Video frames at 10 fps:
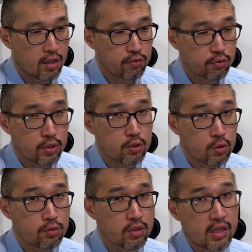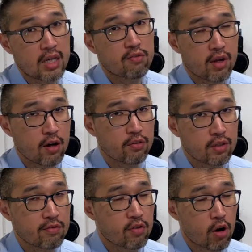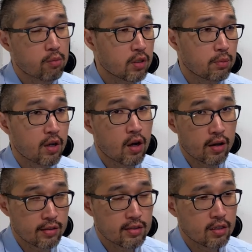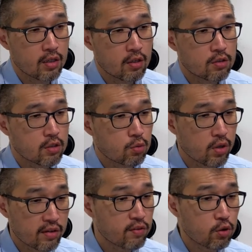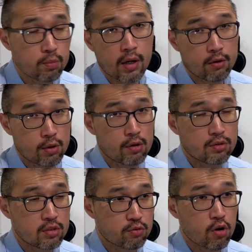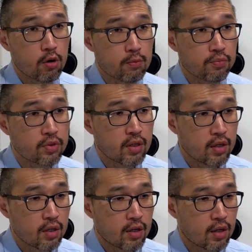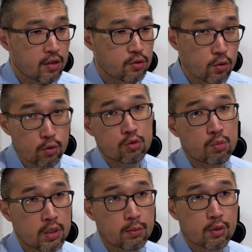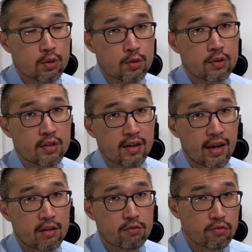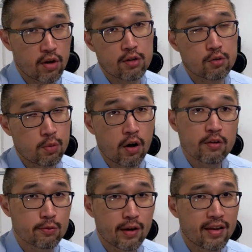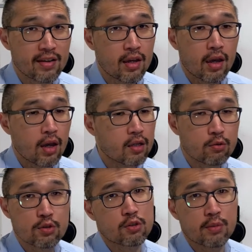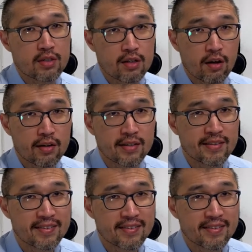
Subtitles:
if we don't leave a healthy environment behind. So whatever your background is from, talk to people and find your pathway, and I wish you best luck.